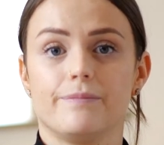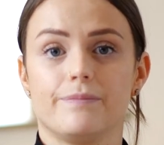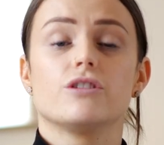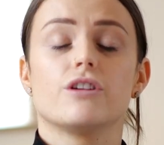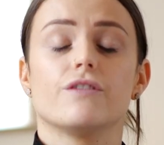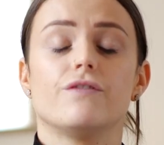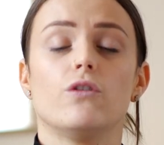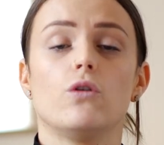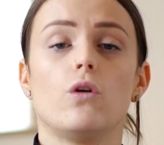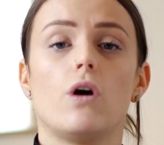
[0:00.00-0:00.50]

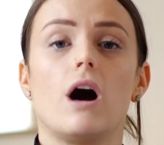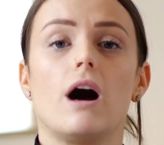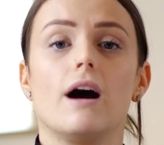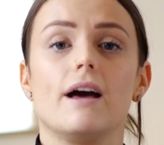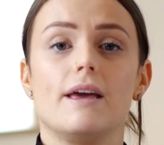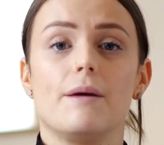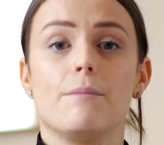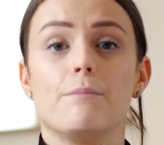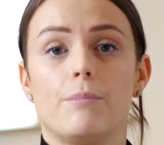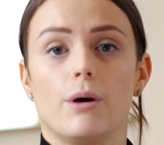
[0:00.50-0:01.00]
So for
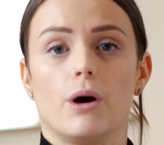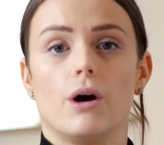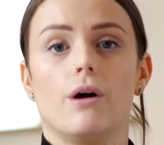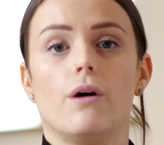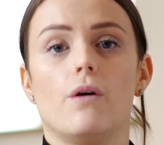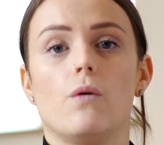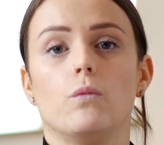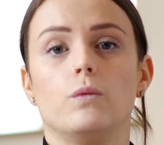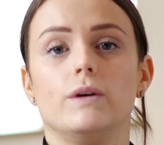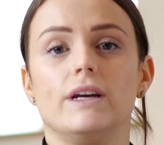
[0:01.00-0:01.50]
our
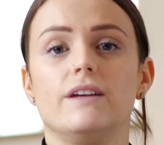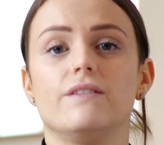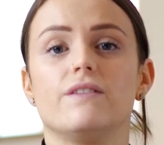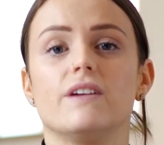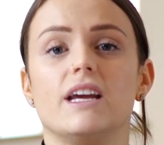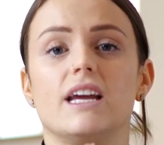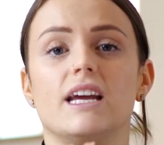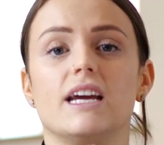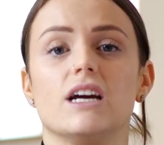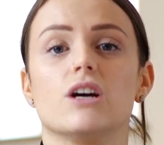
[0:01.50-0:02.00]
input,
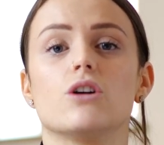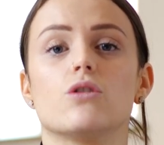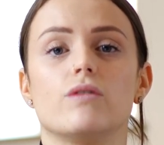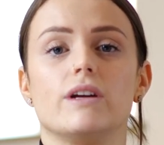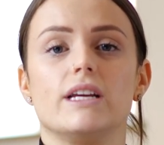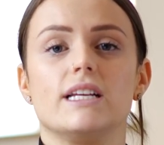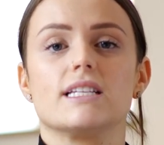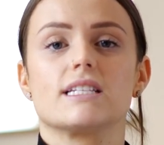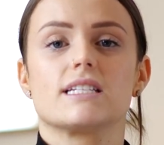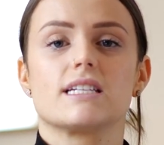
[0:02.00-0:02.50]
we've
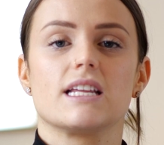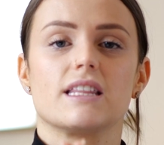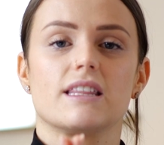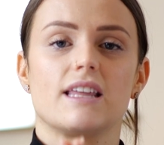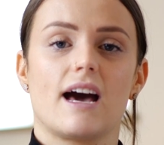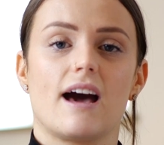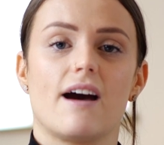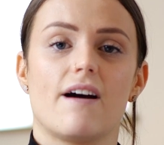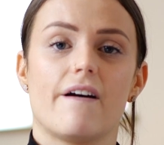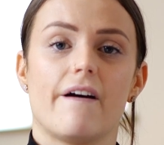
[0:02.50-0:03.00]
increased
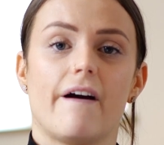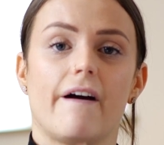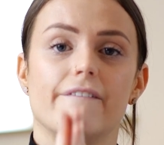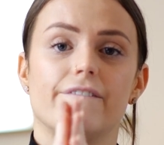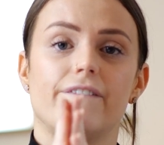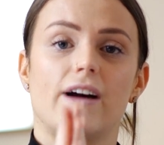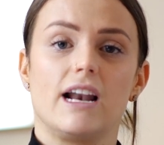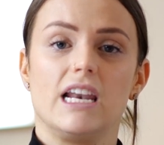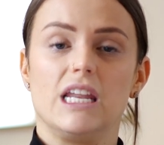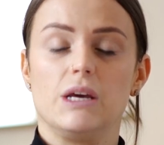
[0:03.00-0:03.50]
that
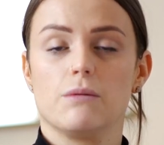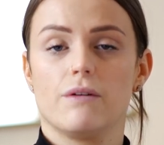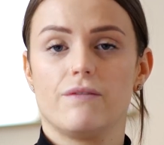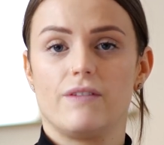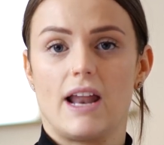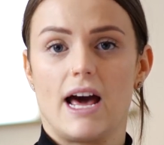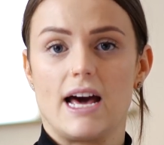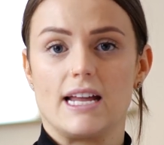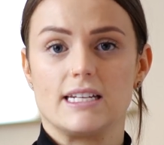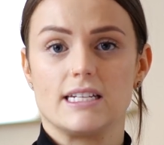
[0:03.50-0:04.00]
value
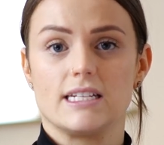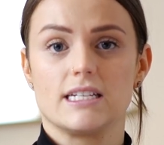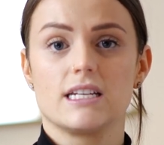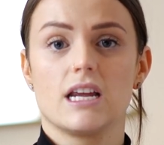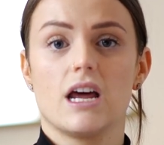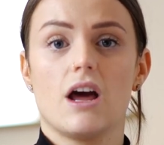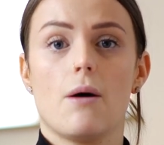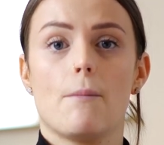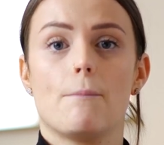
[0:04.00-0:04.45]
of land